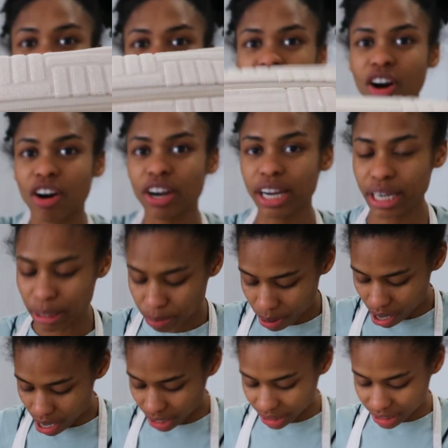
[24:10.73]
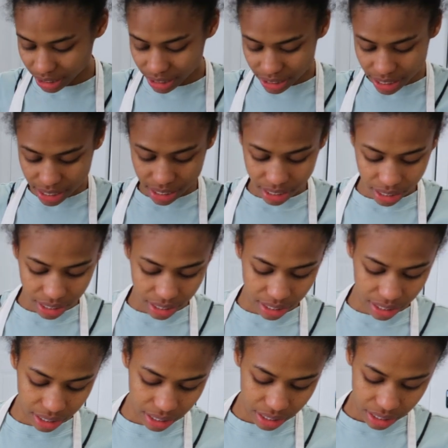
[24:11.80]
there aren't any pockets.
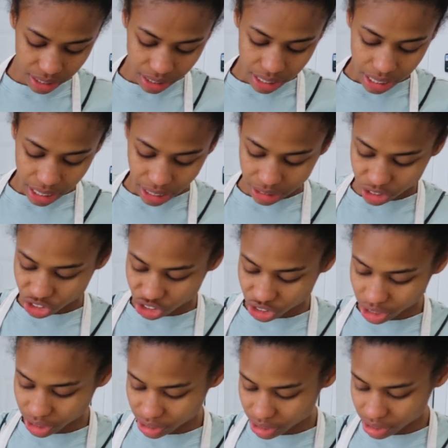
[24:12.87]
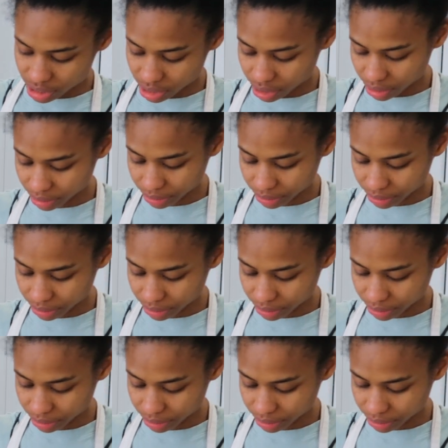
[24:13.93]
It's just